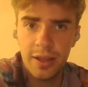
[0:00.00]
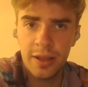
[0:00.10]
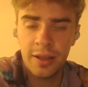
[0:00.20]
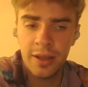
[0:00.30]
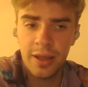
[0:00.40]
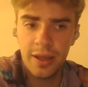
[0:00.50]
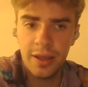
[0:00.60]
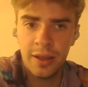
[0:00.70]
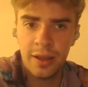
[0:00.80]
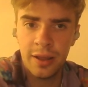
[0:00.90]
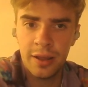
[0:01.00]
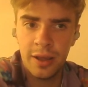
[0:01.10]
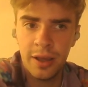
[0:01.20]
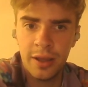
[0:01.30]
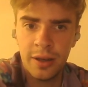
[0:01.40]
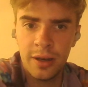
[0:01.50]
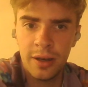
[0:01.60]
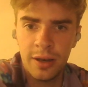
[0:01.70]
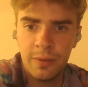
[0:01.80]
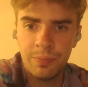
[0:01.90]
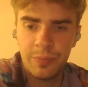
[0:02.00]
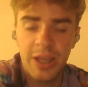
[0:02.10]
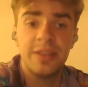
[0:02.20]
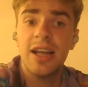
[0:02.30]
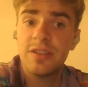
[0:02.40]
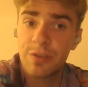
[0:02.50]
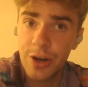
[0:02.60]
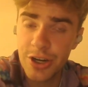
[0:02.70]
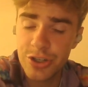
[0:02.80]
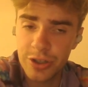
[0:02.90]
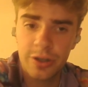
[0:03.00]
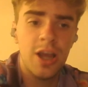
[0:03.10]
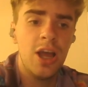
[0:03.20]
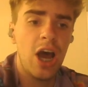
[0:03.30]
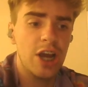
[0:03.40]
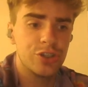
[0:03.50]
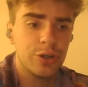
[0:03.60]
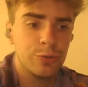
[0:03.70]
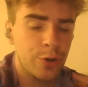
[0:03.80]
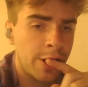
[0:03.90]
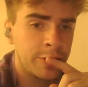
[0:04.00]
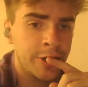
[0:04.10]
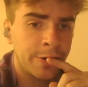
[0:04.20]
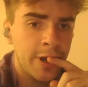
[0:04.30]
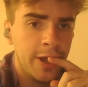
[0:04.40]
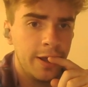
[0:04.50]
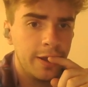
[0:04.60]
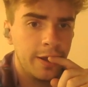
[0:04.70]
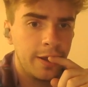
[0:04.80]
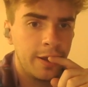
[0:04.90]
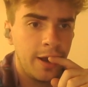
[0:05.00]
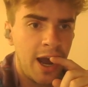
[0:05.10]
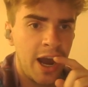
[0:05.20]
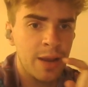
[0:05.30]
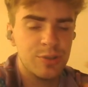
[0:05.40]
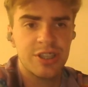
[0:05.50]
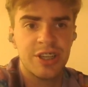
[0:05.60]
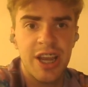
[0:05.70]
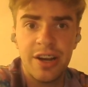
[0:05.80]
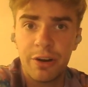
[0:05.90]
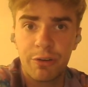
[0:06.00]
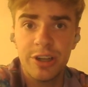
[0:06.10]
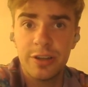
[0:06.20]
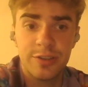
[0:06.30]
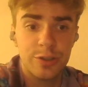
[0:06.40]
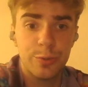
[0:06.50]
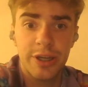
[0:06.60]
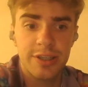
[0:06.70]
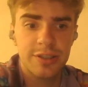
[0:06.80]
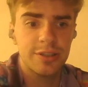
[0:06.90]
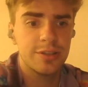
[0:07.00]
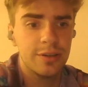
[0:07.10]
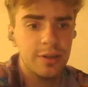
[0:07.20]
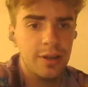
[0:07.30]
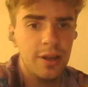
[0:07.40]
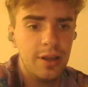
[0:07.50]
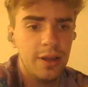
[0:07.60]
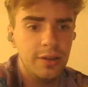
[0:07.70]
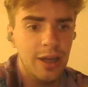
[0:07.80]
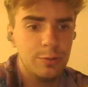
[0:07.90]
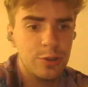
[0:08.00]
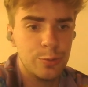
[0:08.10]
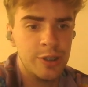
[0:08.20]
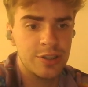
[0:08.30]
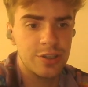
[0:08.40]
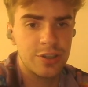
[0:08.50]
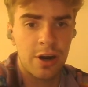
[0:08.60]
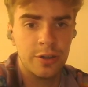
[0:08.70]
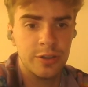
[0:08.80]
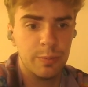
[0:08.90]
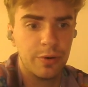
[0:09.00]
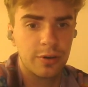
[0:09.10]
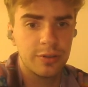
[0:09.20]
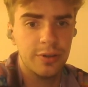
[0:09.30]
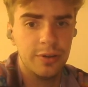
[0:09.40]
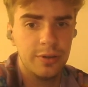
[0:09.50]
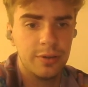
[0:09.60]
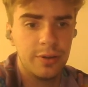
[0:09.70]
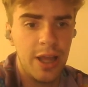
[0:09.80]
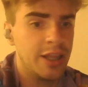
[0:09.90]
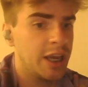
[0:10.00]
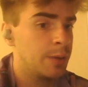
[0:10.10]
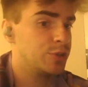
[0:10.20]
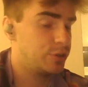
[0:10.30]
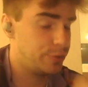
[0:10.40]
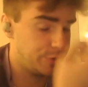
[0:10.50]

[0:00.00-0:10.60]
In that variation I showed you earlier, I am just getting rid of these weaknesses. Now these weaknesses are on the board, and I am just